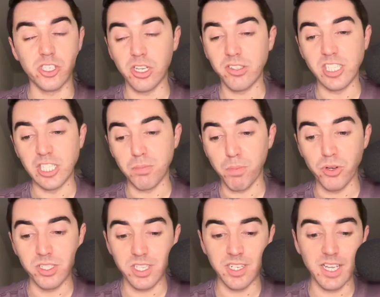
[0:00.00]
Chelsea
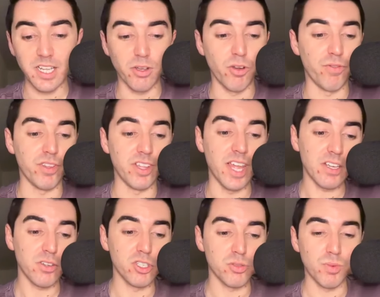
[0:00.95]
Spurs tonight. Hopefully
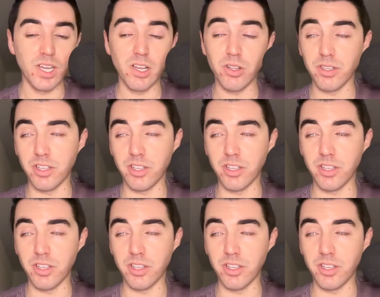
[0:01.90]
that goes well.